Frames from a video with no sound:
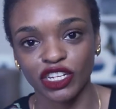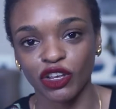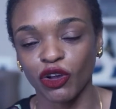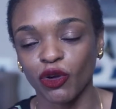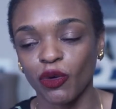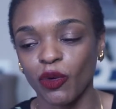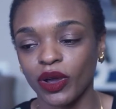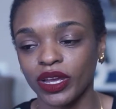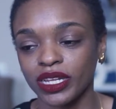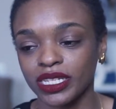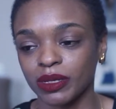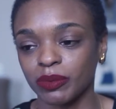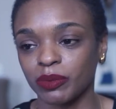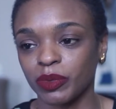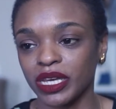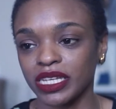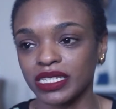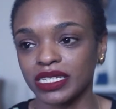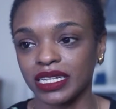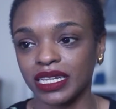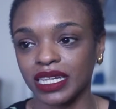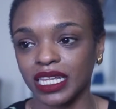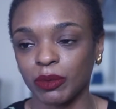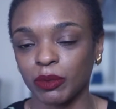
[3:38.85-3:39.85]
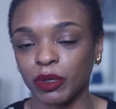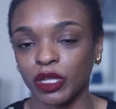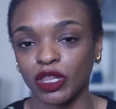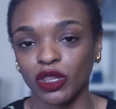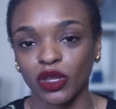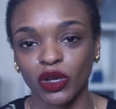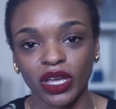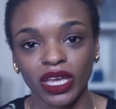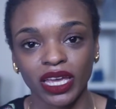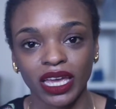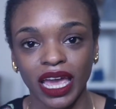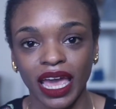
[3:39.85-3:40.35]
You're going to basically be
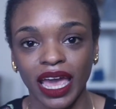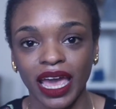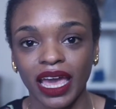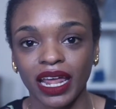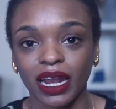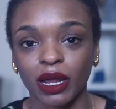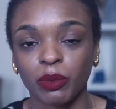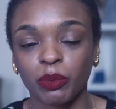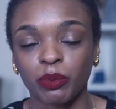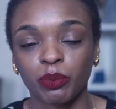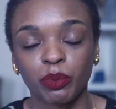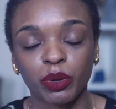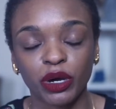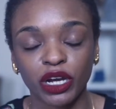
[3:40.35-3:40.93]
looking at a